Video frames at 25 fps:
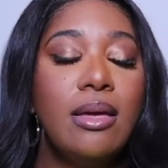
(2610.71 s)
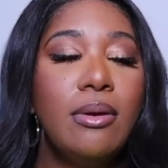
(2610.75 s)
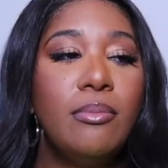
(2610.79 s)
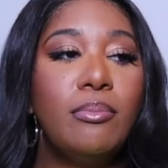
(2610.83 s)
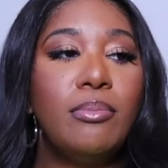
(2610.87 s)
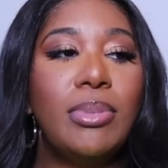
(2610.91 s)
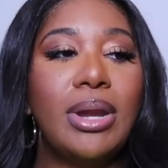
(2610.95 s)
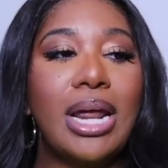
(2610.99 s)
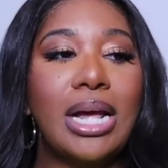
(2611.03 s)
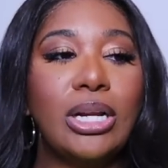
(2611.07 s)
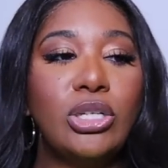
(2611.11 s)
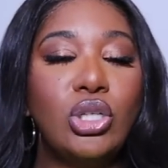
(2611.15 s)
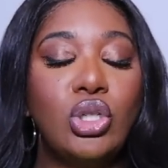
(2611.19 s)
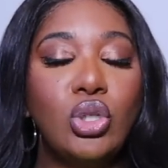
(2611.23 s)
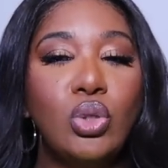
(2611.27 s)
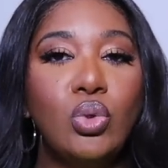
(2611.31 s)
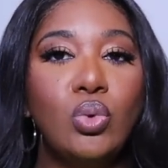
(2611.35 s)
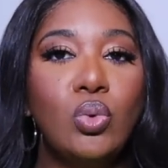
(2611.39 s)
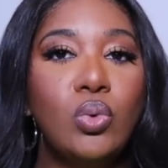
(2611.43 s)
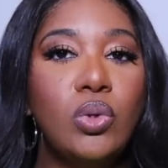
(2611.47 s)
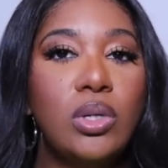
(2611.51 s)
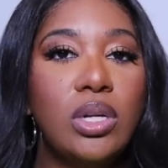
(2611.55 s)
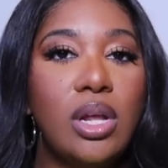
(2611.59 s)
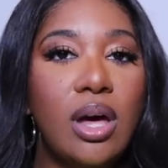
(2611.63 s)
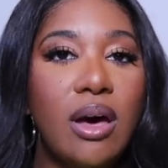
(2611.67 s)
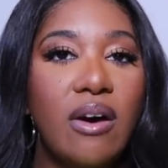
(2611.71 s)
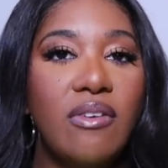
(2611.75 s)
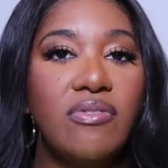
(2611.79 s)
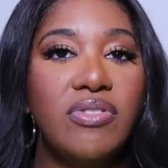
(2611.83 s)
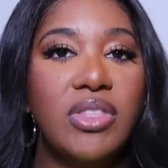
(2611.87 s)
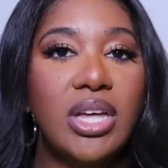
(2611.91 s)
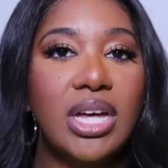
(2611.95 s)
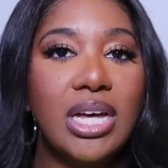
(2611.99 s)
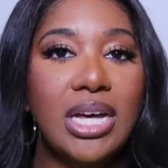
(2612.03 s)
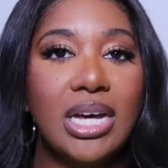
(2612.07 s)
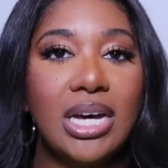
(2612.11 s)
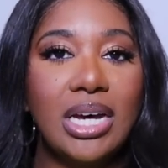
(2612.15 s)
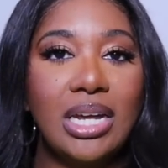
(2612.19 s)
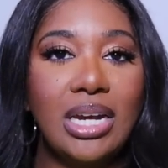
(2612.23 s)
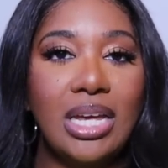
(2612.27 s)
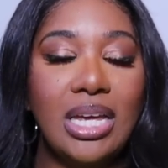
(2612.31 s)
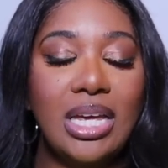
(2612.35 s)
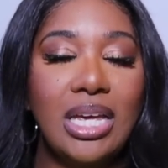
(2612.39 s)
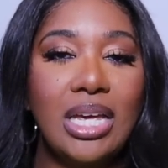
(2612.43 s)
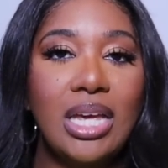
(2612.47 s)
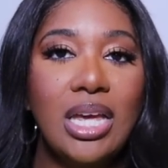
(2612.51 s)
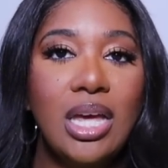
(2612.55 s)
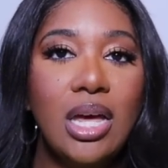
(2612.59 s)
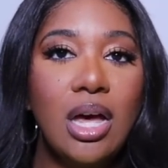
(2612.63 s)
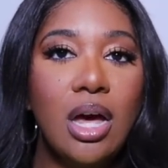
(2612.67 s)
But I do love the
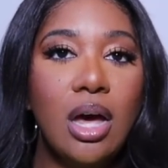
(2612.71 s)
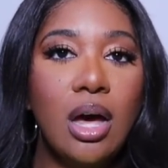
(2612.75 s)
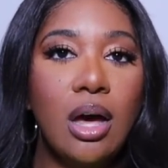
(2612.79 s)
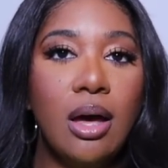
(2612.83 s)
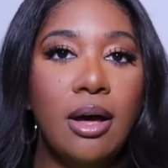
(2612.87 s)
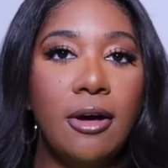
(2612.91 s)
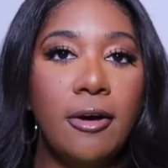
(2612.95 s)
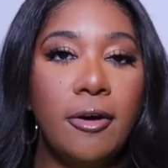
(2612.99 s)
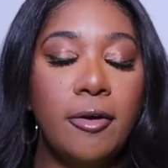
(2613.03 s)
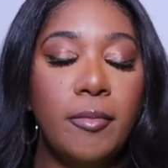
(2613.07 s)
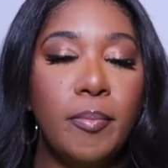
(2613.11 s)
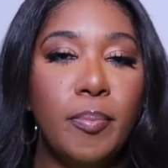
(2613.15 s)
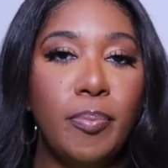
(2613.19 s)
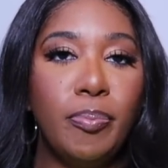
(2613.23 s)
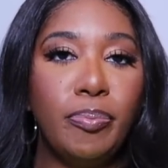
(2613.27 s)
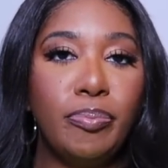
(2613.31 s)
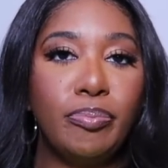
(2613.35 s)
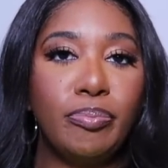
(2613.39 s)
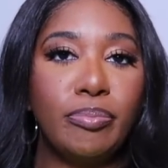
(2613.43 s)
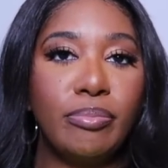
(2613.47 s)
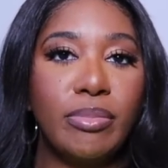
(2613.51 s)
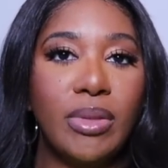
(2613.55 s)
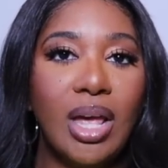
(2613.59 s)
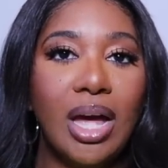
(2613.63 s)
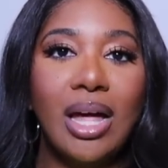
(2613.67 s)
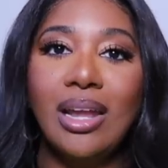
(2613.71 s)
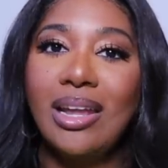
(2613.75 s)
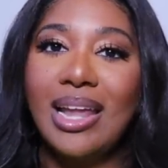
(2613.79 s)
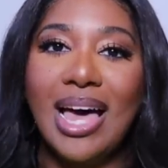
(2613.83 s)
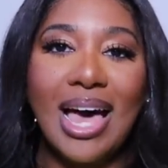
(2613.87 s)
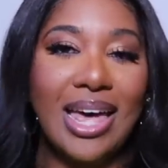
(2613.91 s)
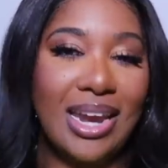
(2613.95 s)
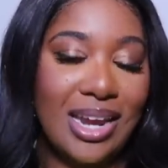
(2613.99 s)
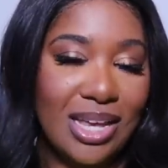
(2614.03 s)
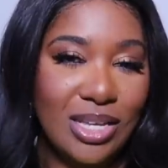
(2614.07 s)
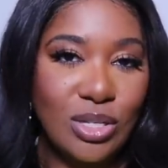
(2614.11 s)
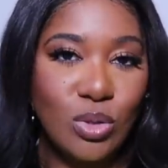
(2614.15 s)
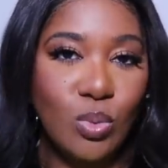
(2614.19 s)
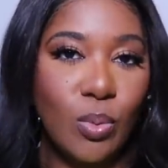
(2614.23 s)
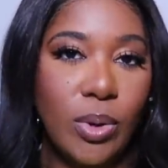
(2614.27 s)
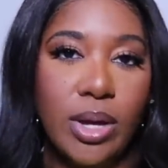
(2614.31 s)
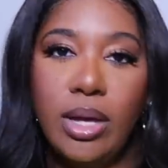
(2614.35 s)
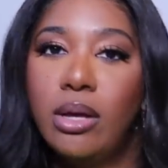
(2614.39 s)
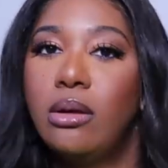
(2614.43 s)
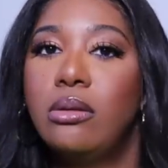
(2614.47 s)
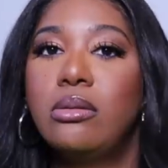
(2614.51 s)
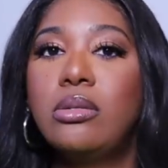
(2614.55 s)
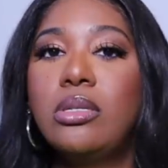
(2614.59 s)
honey um, a lot as well.